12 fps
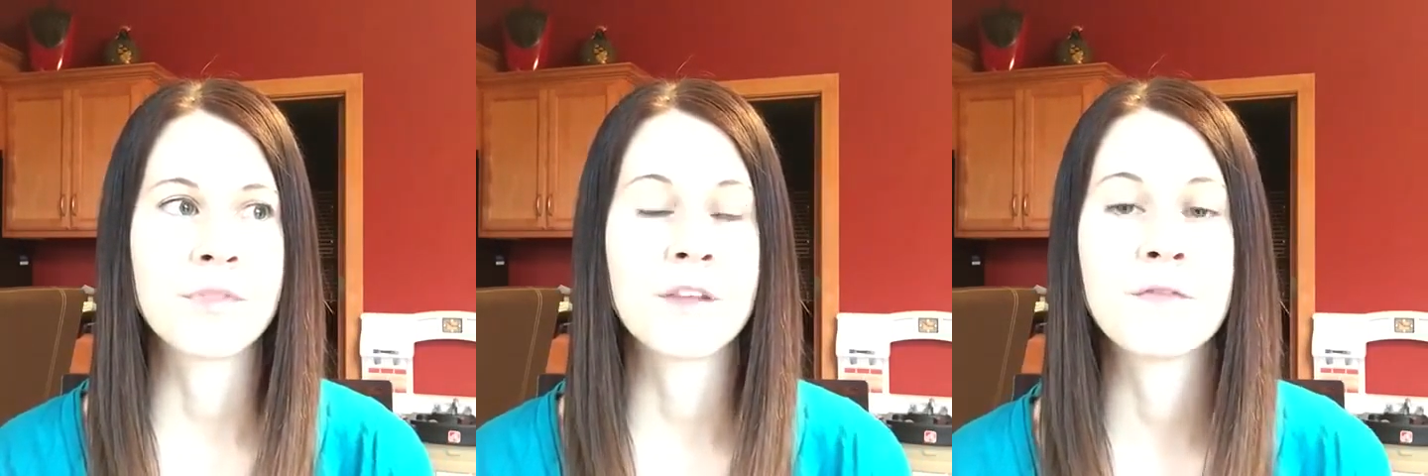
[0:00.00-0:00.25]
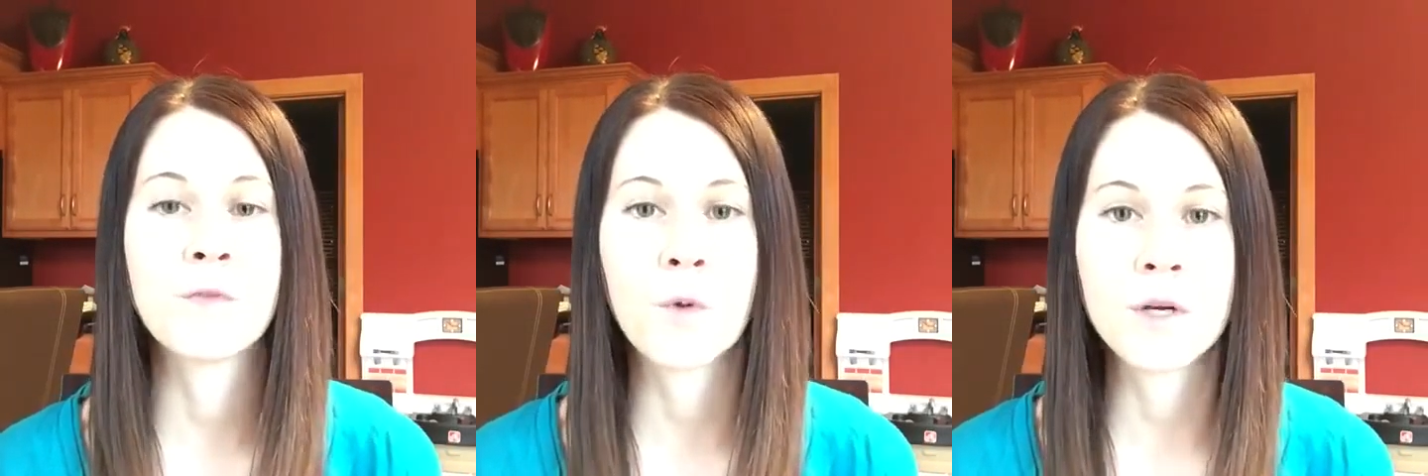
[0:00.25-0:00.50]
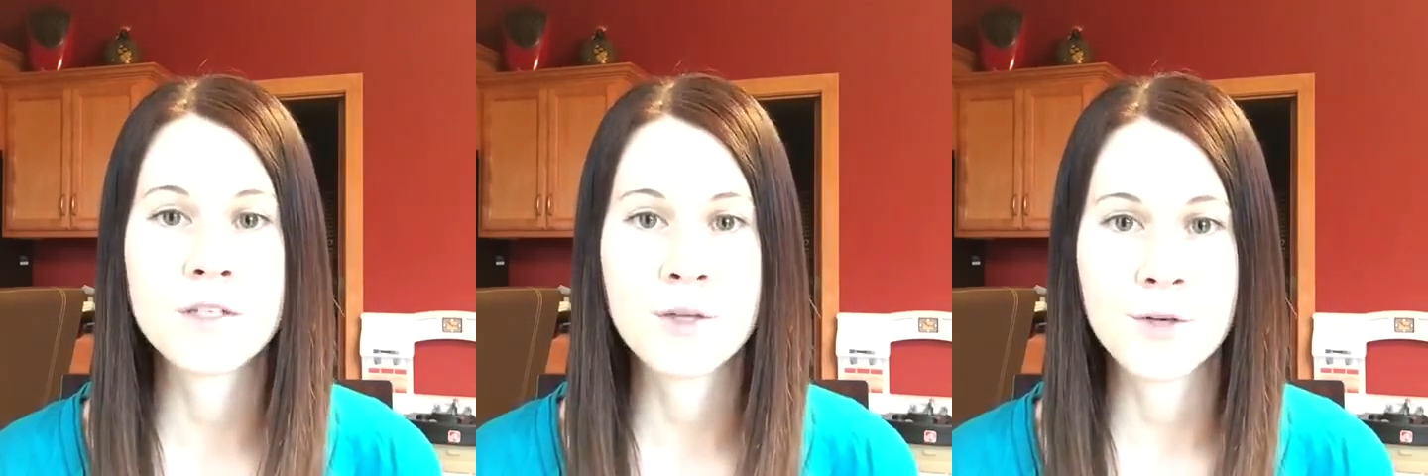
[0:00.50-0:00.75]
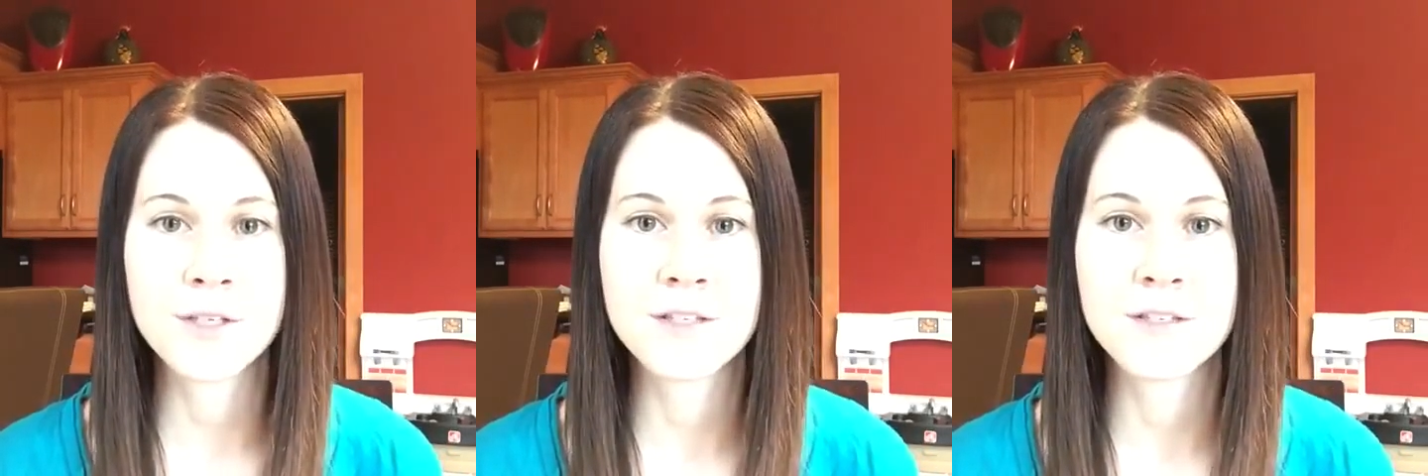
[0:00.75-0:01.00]
the 4
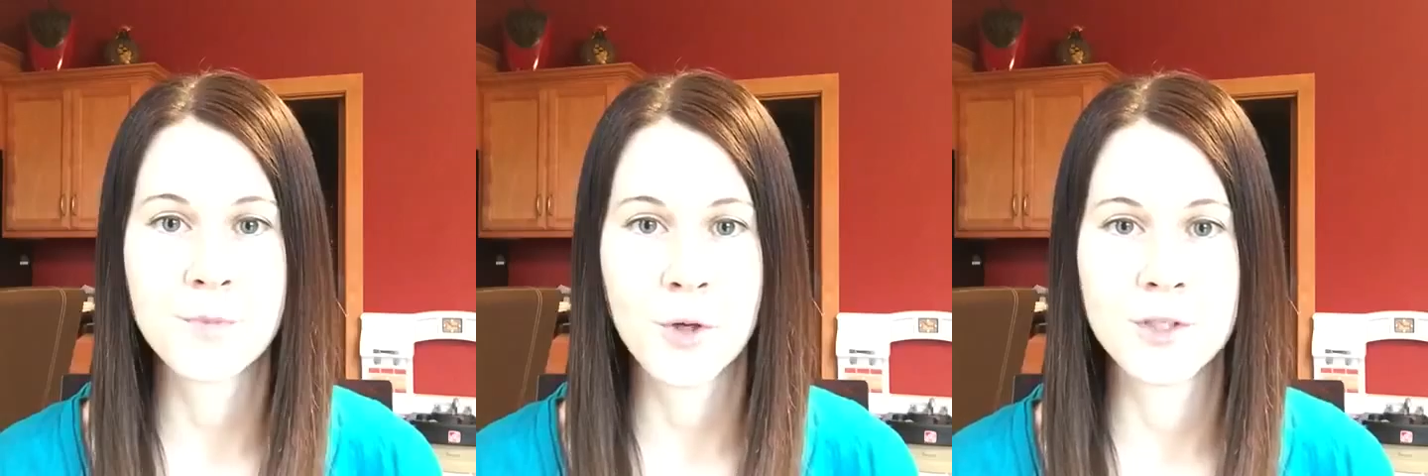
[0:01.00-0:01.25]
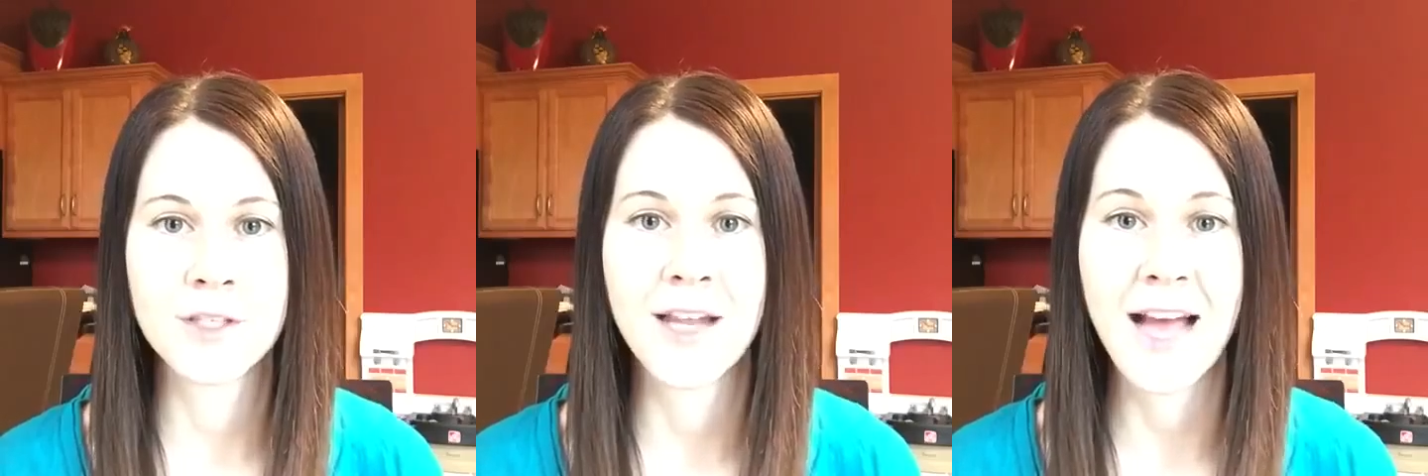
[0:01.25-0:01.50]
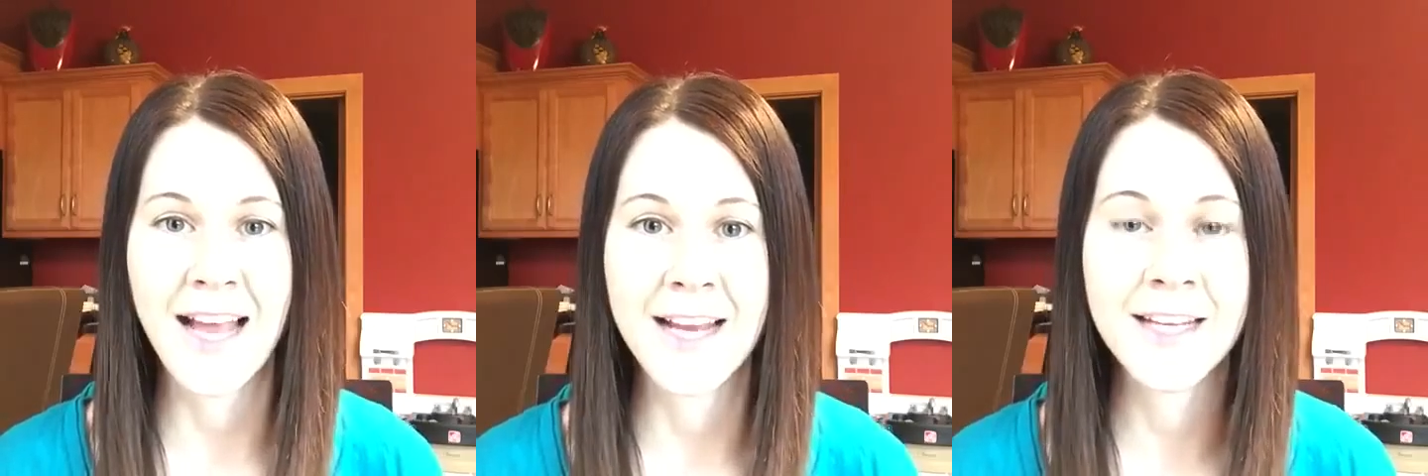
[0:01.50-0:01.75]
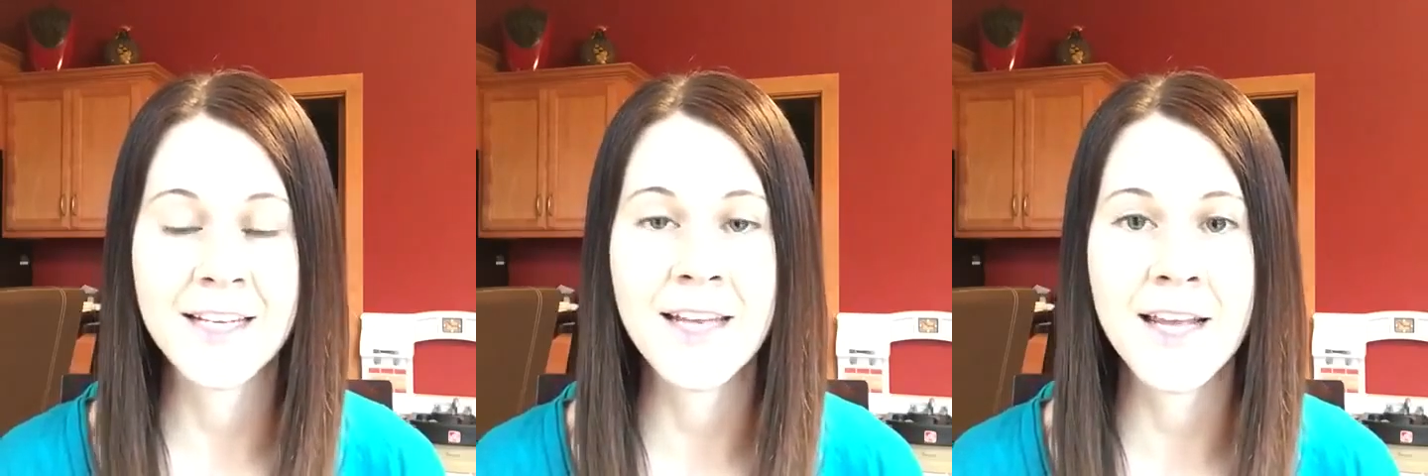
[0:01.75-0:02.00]
sources of protein that
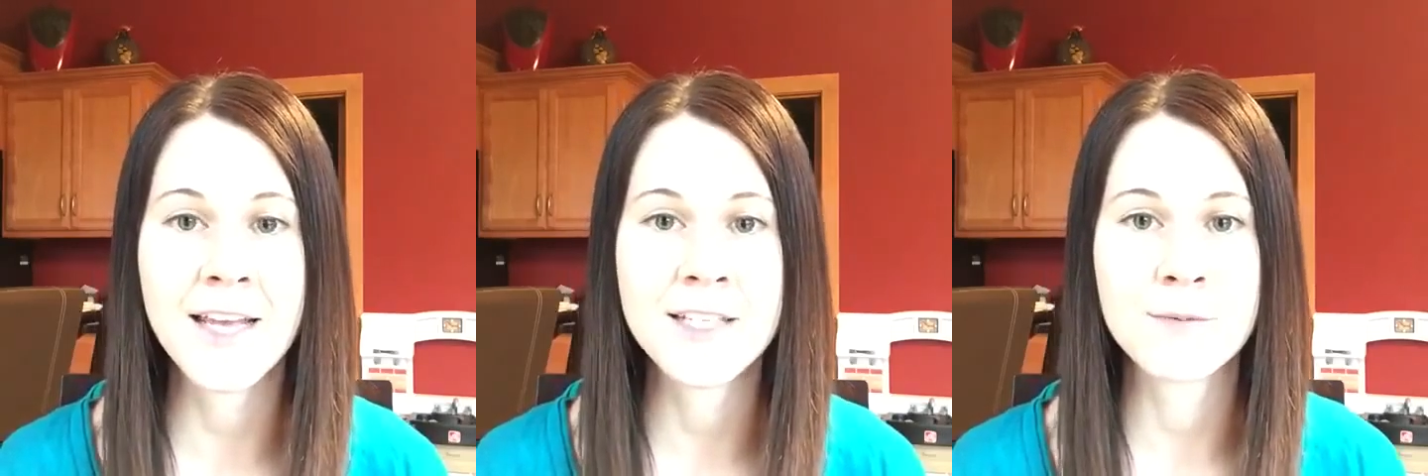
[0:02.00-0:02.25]
I eat a day,